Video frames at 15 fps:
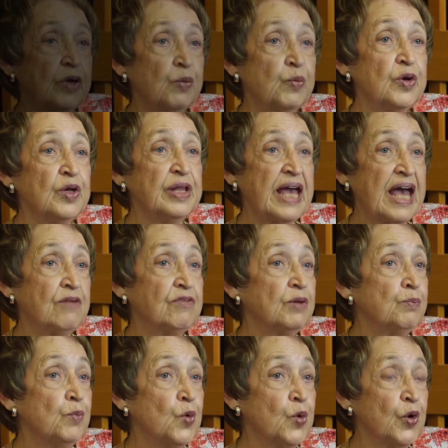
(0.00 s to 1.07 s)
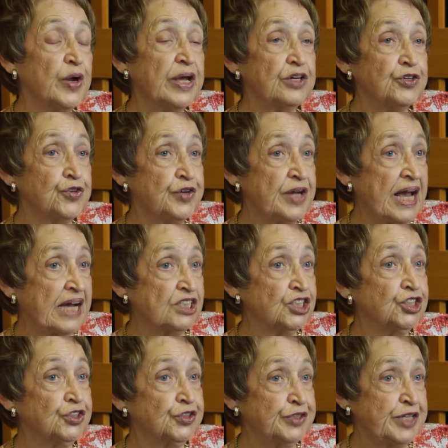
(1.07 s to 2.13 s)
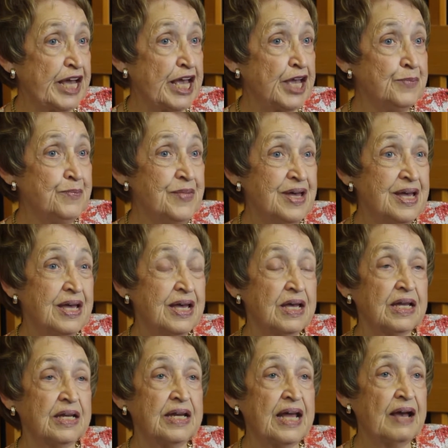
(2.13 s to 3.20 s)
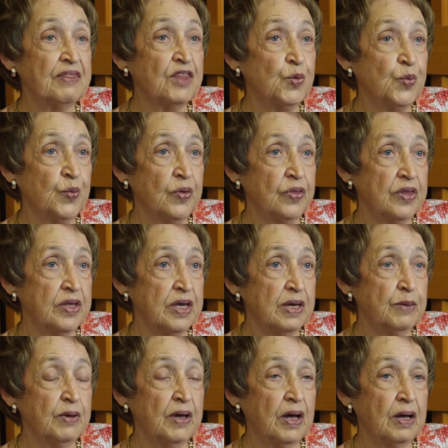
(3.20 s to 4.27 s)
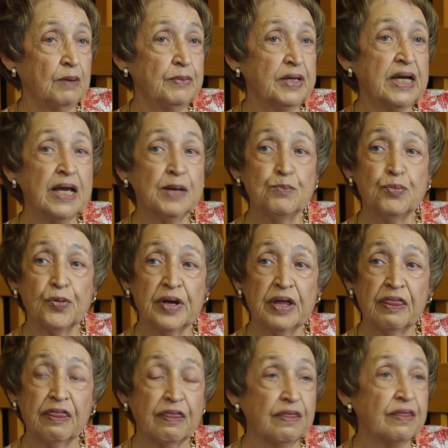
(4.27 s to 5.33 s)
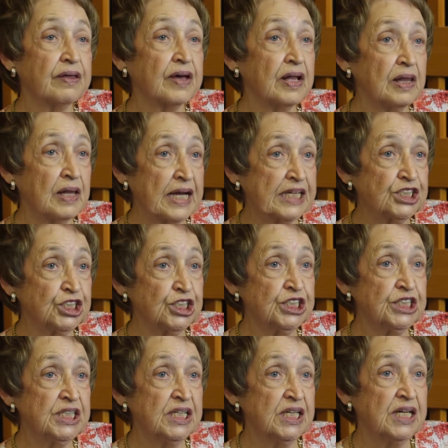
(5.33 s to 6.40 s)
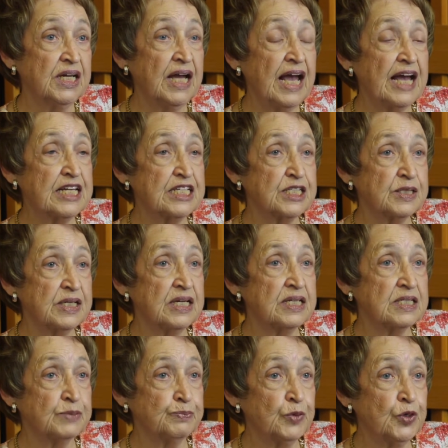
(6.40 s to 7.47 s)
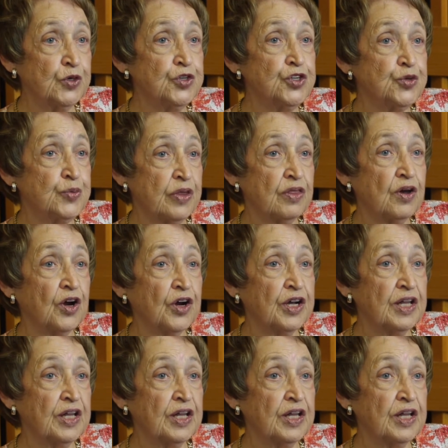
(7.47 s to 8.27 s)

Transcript: We really have a more international name now that the B'nai B'rith collection has is merged with our